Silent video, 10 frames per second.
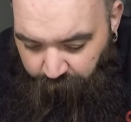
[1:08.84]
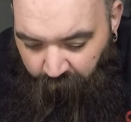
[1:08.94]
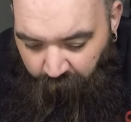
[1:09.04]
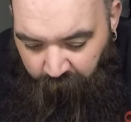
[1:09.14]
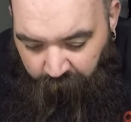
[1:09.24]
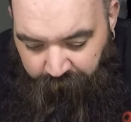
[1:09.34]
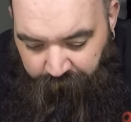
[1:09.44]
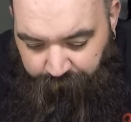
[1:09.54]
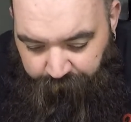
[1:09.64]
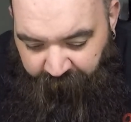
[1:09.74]
Um,
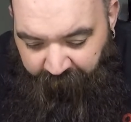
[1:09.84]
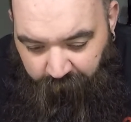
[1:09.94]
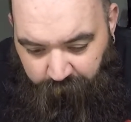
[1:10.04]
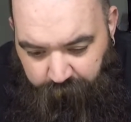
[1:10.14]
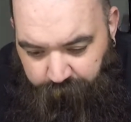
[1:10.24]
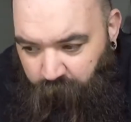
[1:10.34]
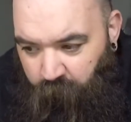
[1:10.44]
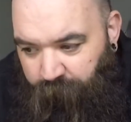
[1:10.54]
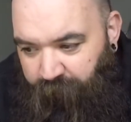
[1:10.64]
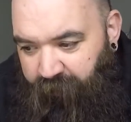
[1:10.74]
Now, the
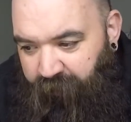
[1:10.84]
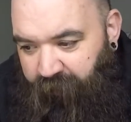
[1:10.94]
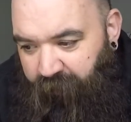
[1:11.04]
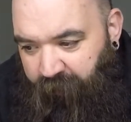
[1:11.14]
cool thing they did